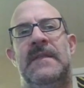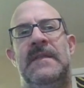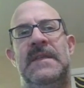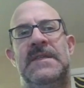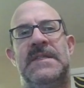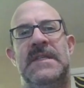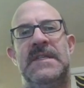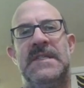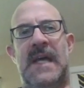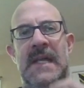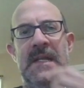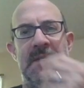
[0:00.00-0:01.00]
This
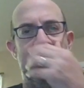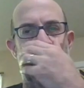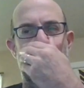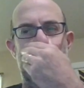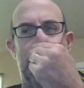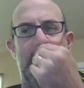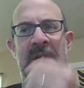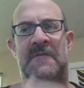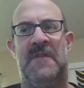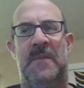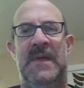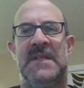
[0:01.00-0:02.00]
guy doesn't really blunder
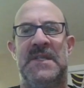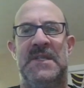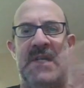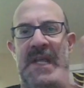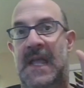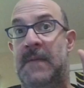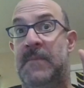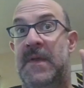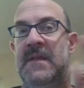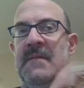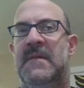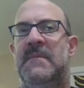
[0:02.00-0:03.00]
for being such a
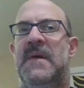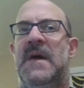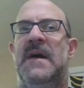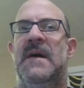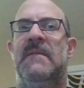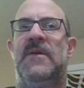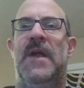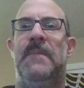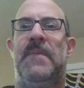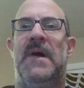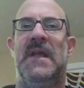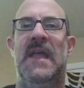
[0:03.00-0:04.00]
Gambit,
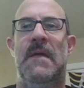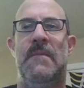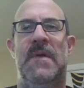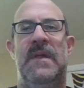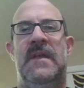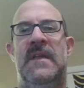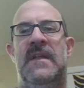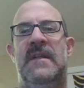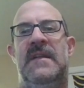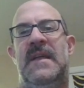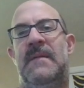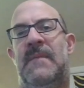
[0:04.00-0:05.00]
Grandpa Gambit,
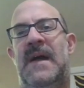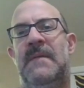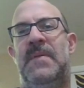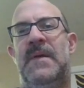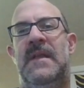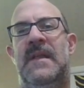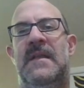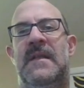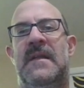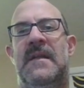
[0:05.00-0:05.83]
in my opinion.